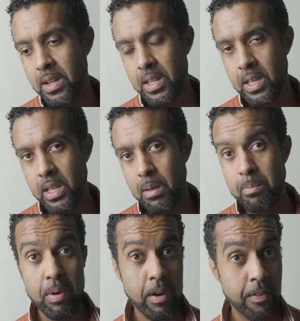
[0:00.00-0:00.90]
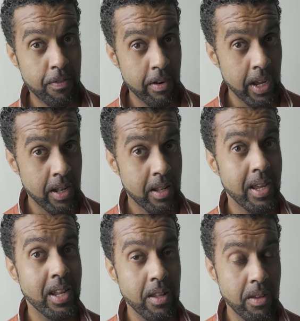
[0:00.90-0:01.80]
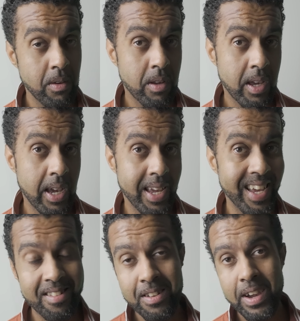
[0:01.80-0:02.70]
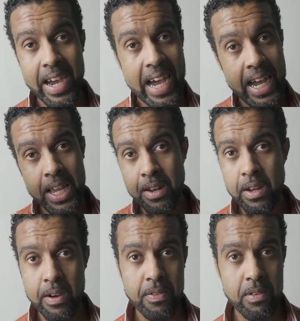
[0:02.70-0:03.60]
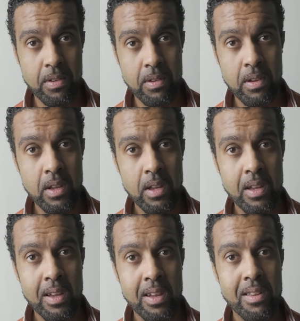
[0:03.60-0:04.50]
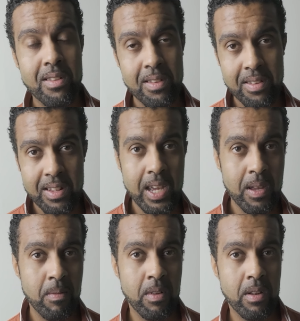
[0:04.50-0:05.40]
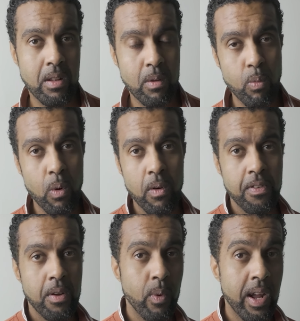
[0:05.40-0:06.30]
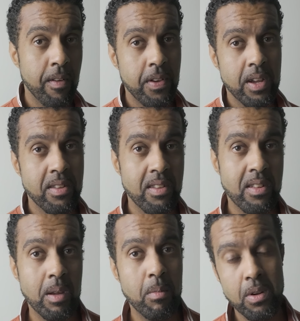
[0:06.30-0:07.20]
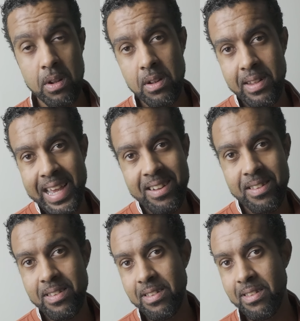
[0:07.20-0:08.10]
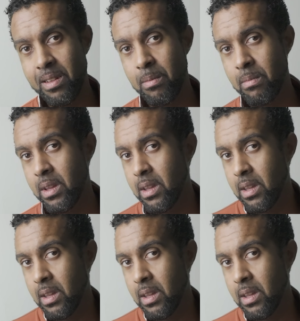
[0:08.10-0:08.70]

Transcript: the birth rate in the UK is not high enough to sustain the welfare system or the tax system.